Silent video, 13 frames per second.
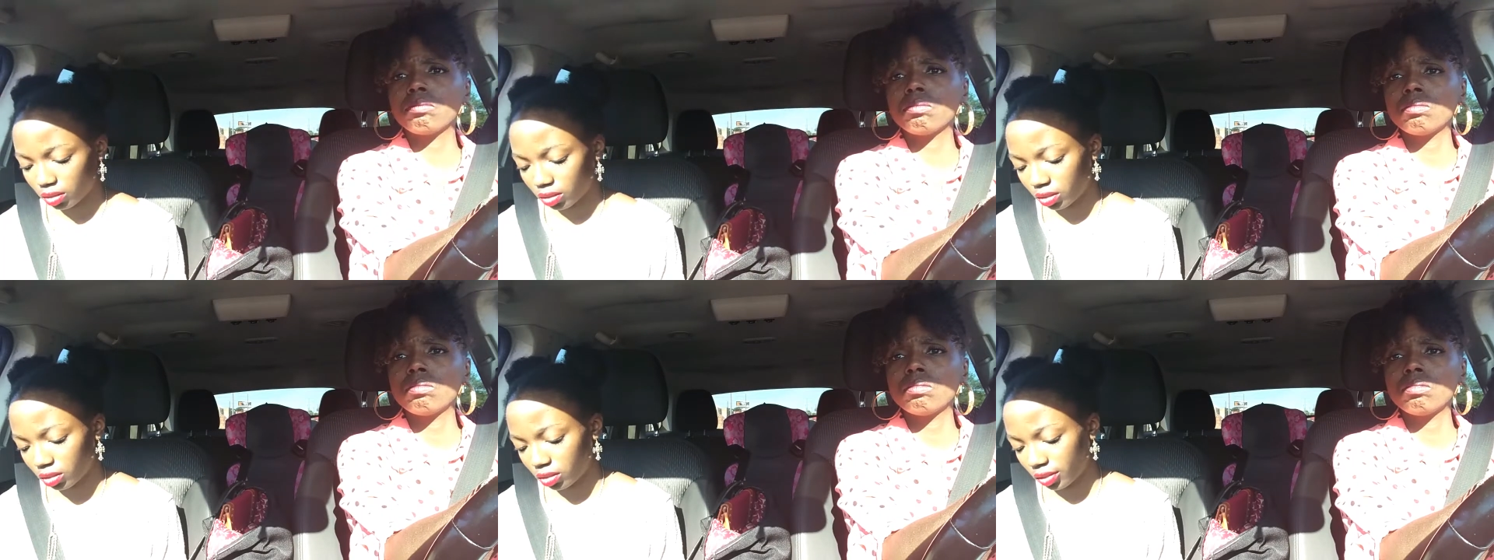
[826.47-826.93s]

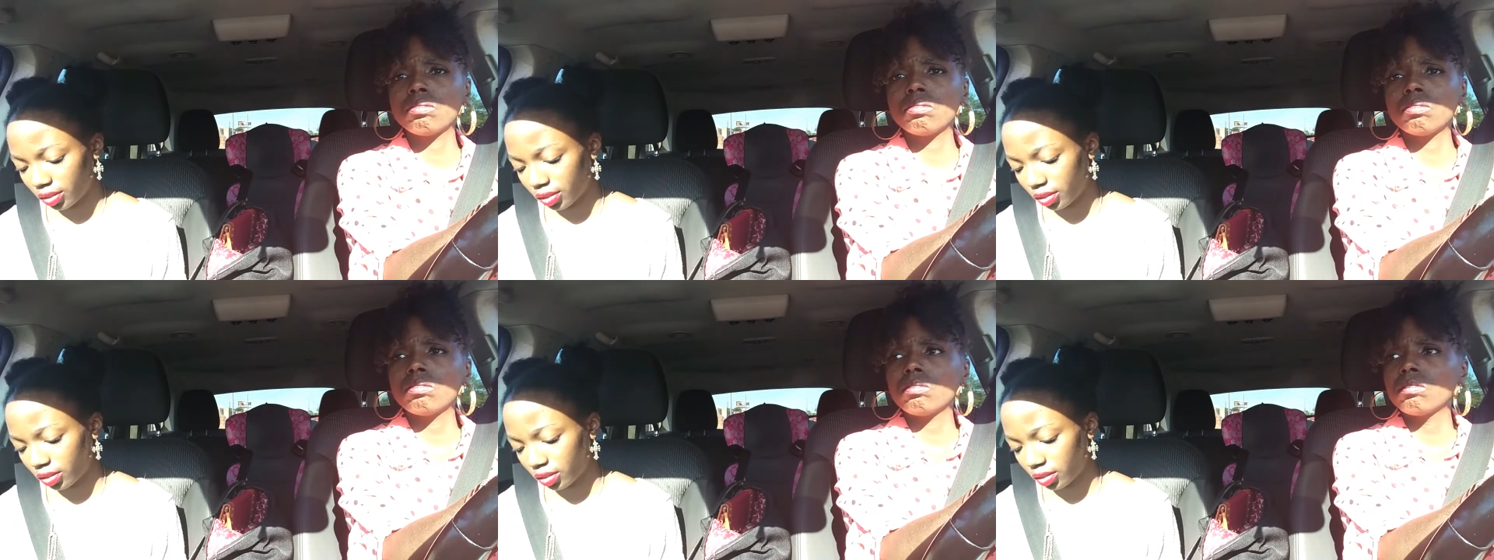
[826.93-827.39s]

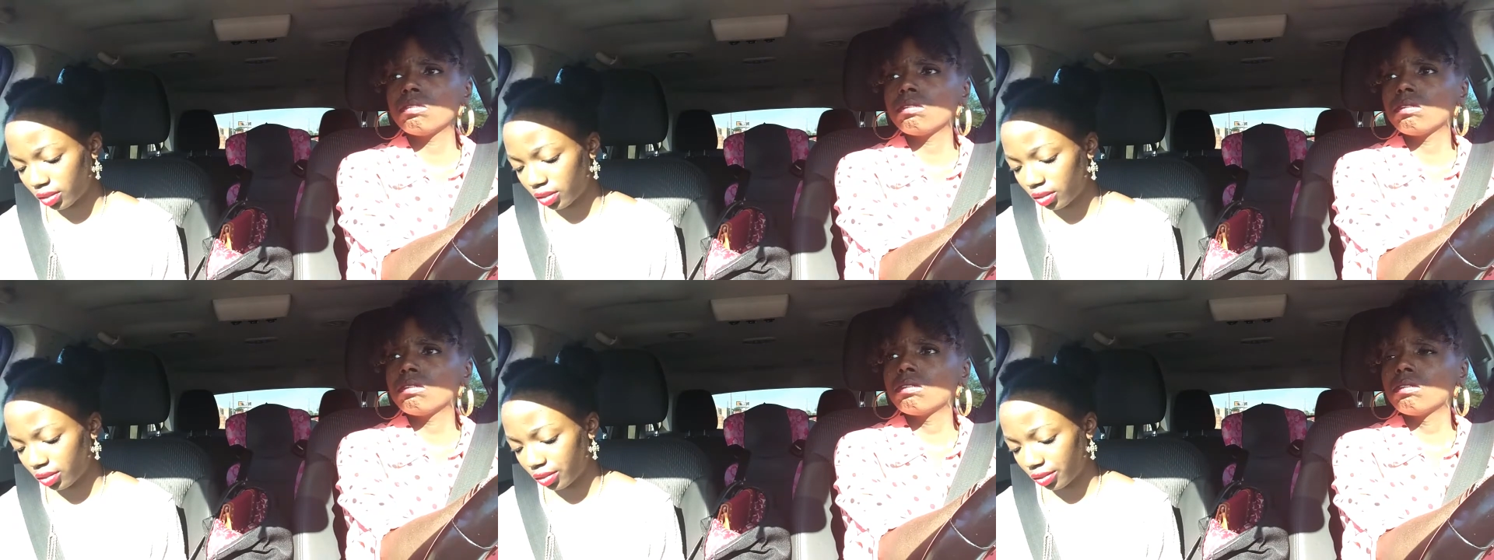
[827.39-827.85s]

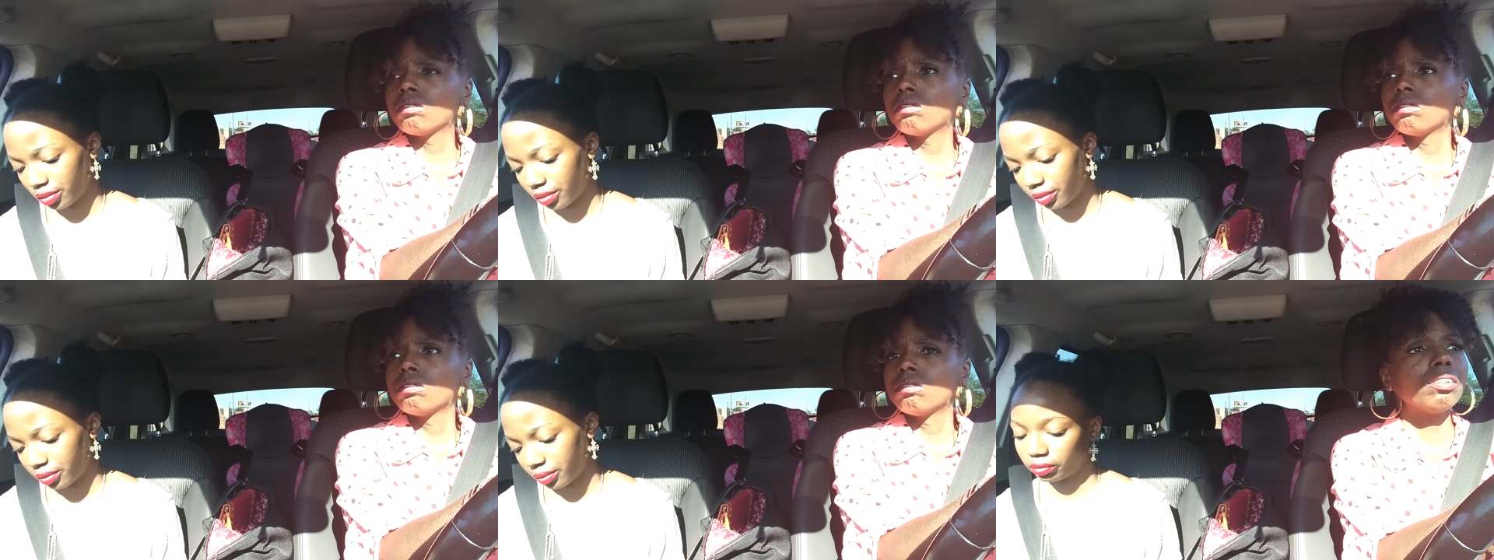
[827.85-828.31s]

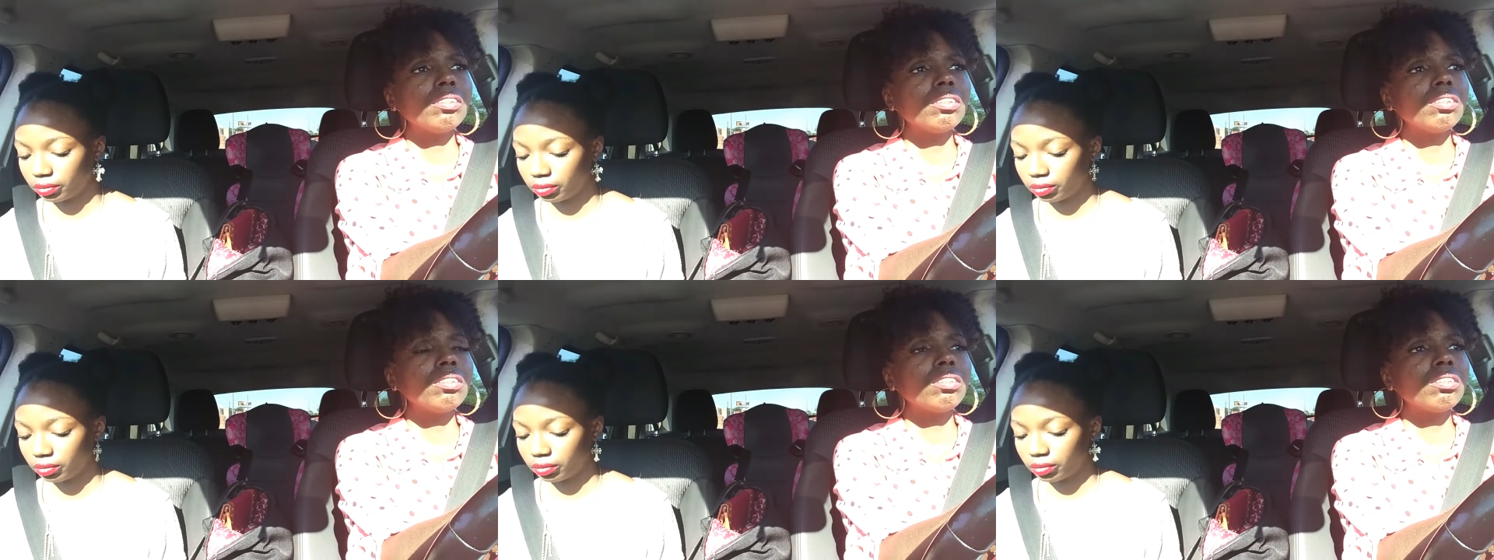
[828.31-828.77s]

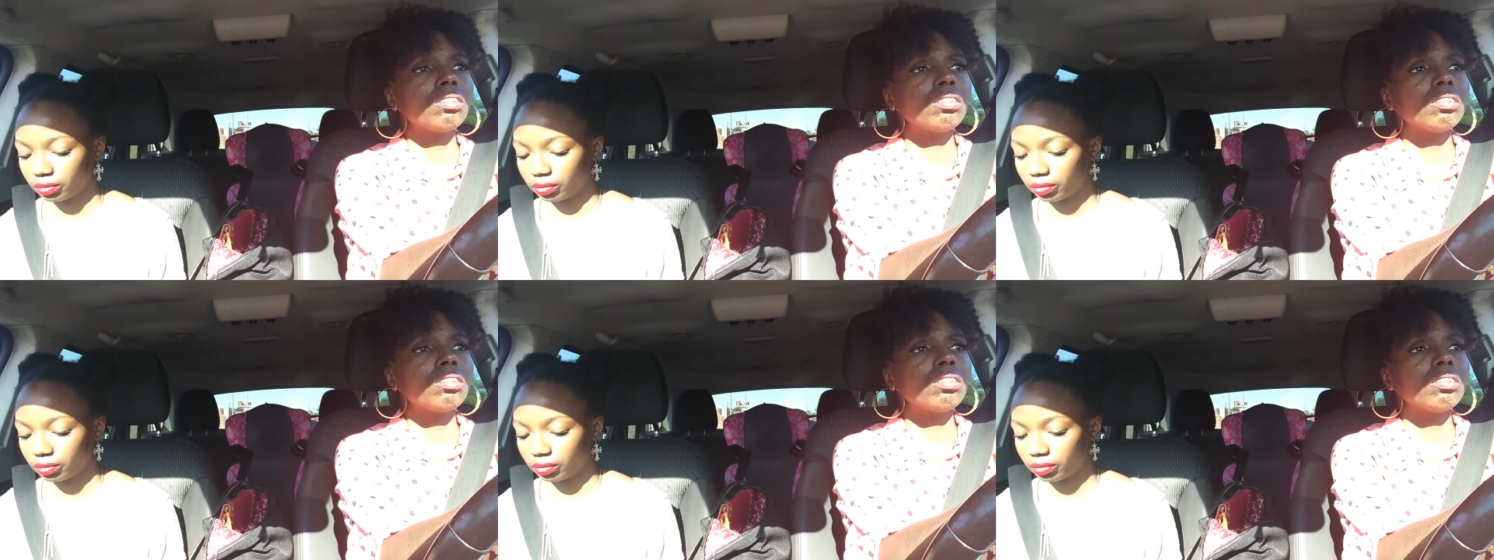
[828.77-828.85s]
(silence)